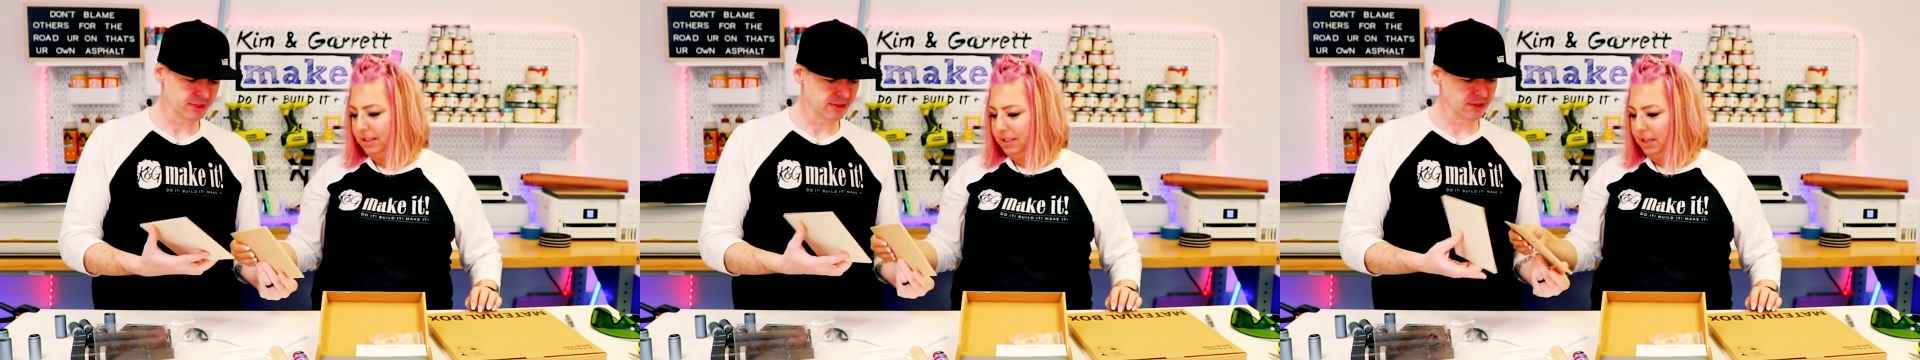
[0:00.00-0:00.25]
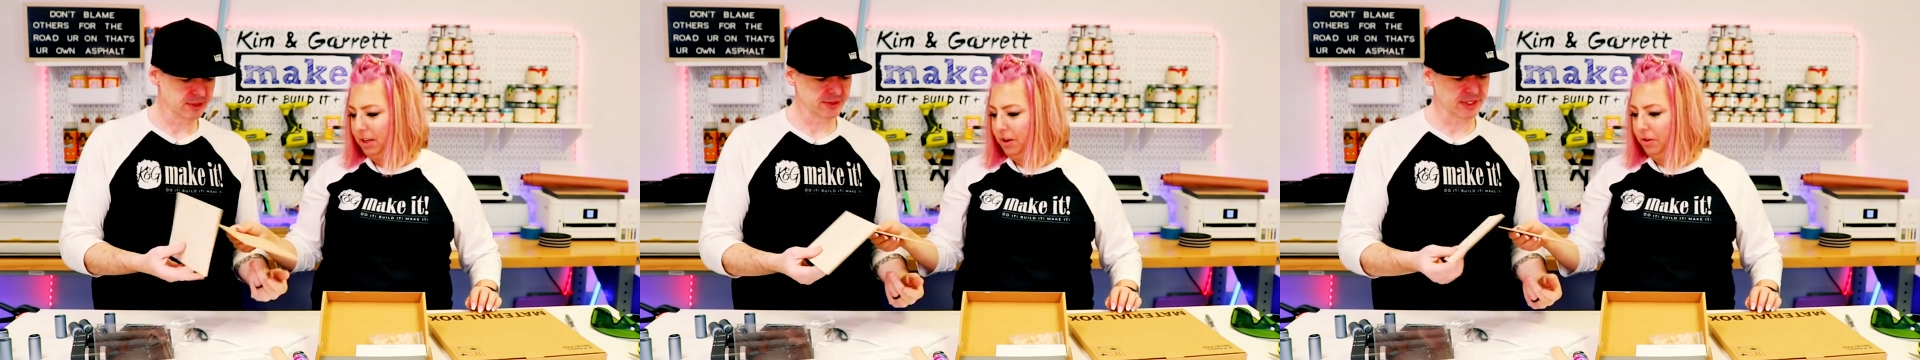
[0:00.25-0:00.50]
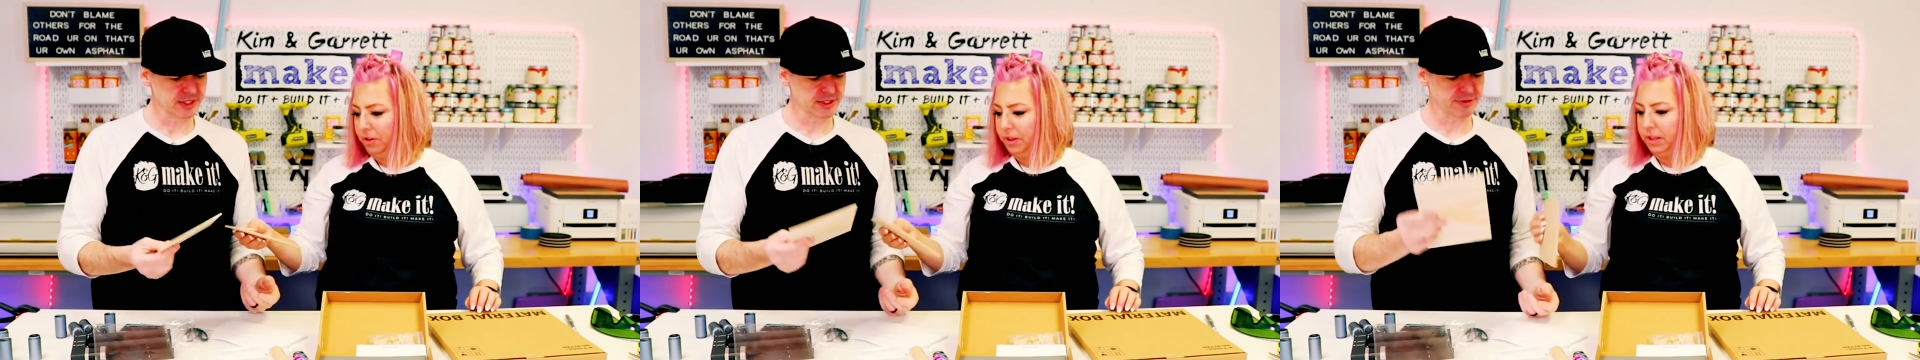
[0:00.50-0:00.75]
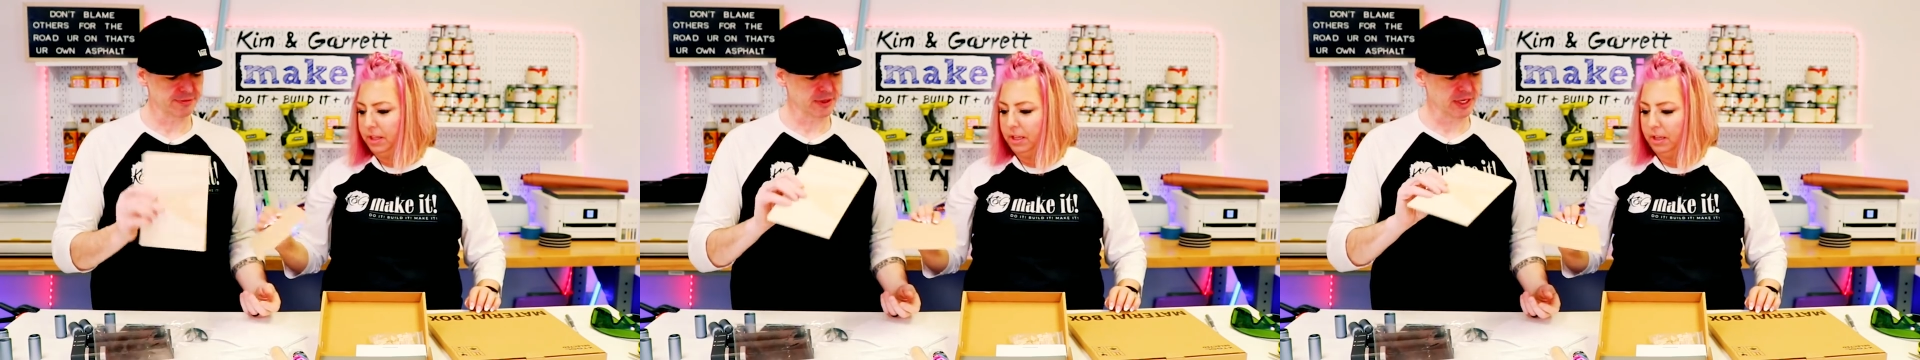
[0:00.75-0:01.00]
Speaker 1: so,
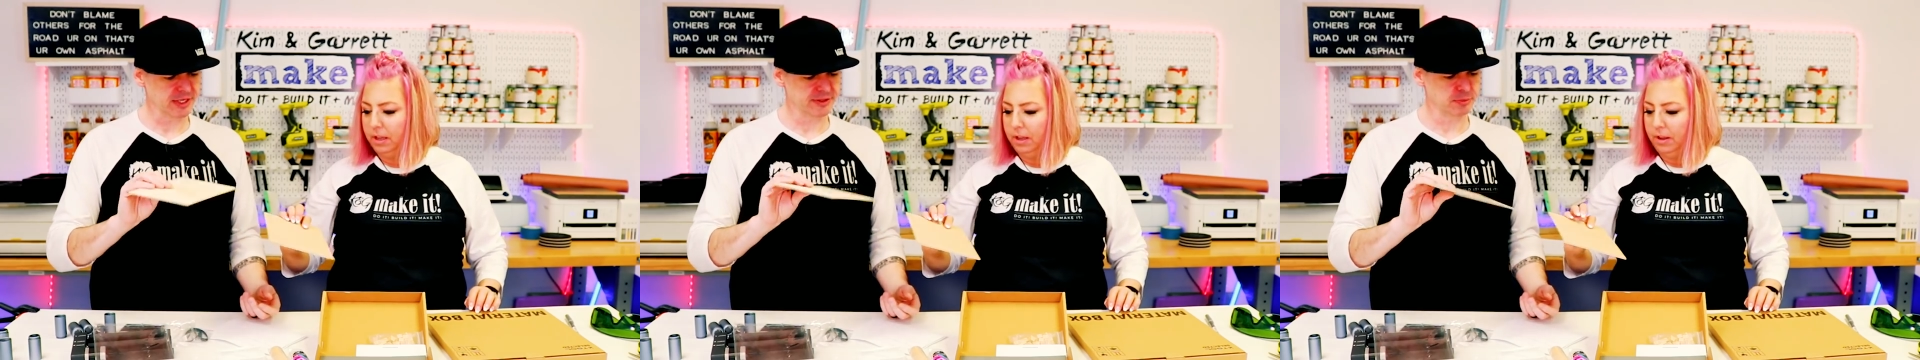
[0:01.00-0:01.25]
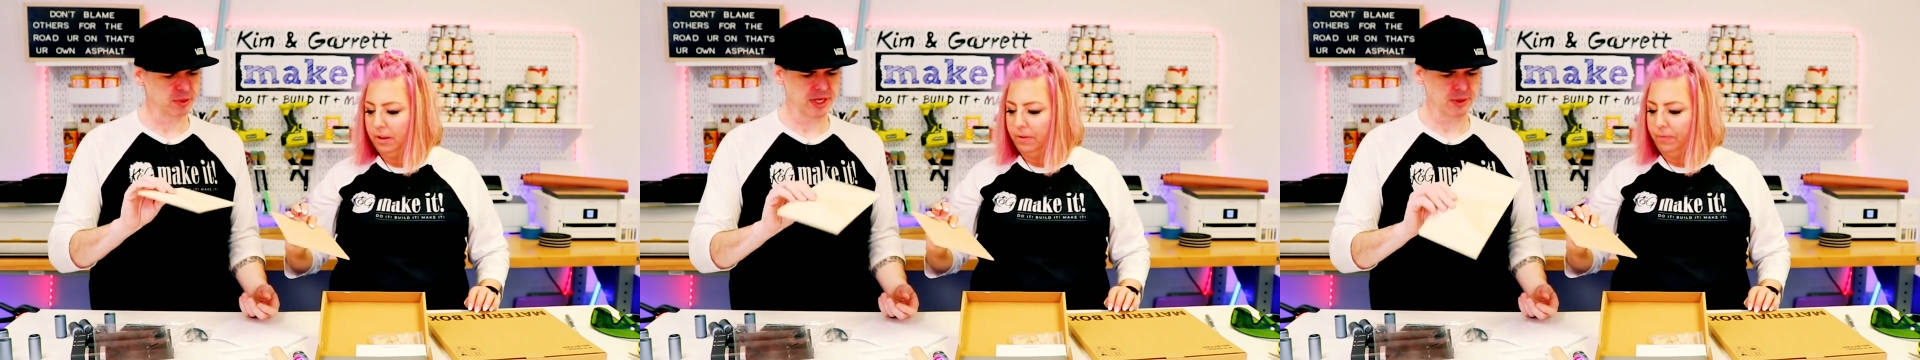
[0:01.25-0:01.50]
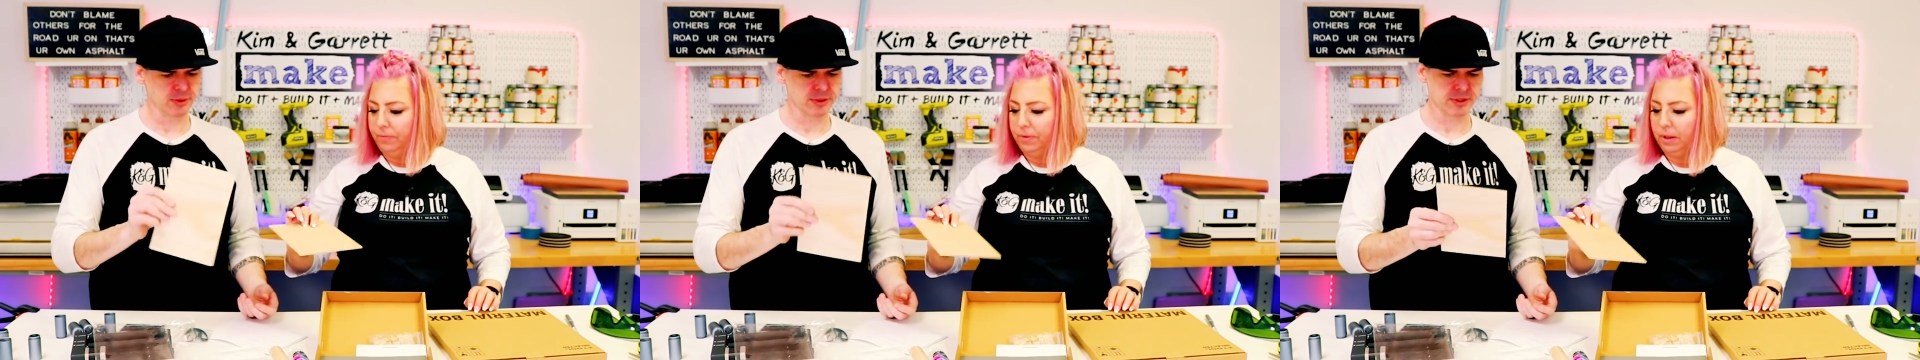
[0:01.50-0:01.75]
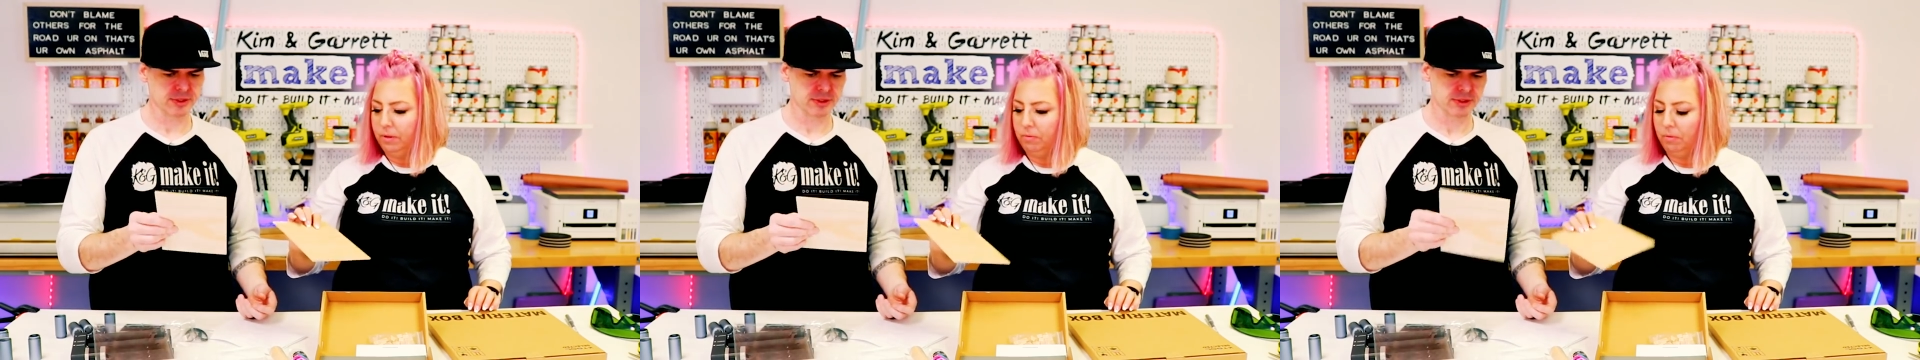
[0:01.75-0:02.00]
like different kinds of
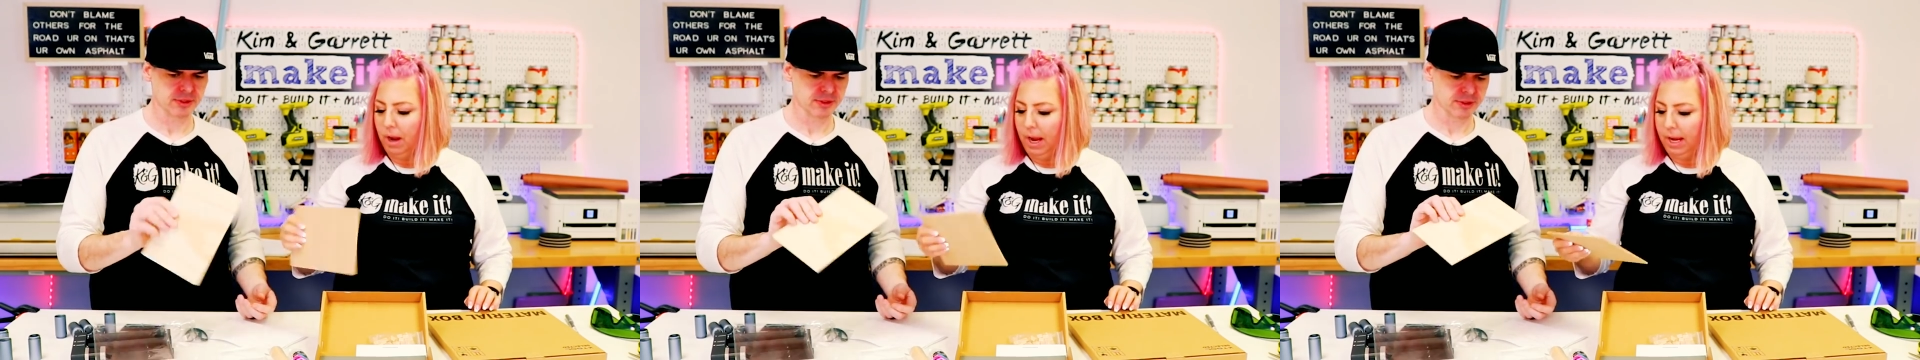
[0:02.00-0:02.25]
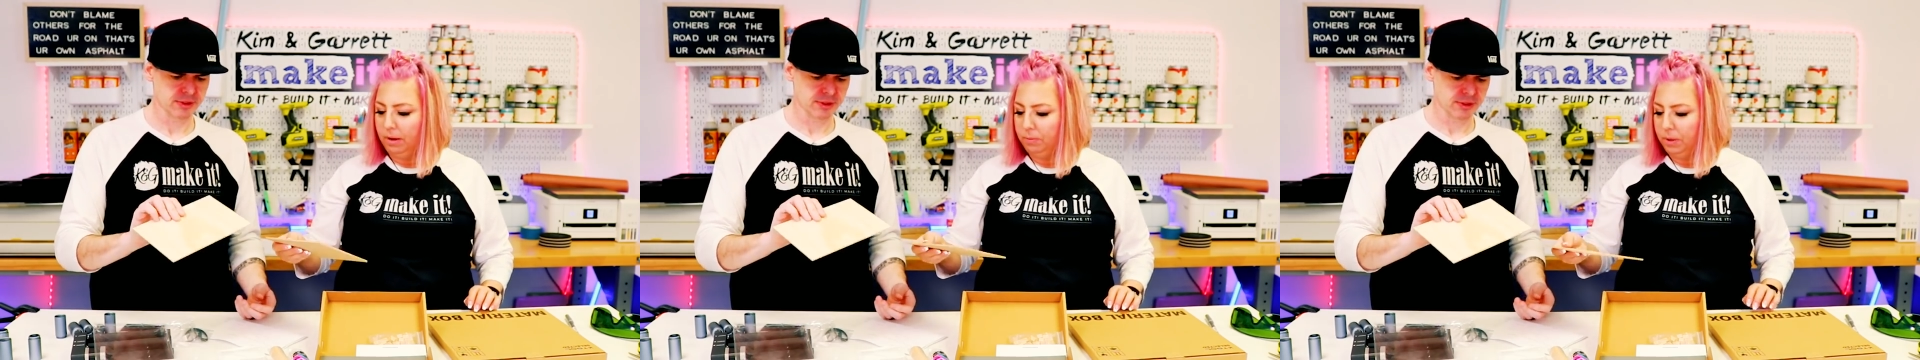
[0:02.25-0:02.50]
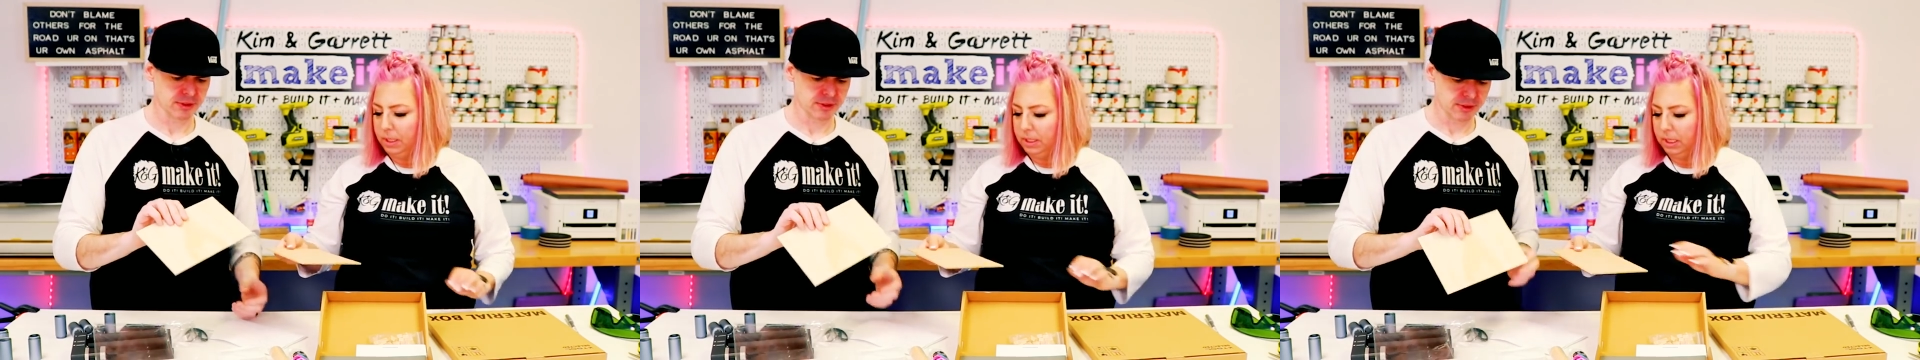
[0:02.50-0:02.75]
plywood.
Speaker 2: Right, what is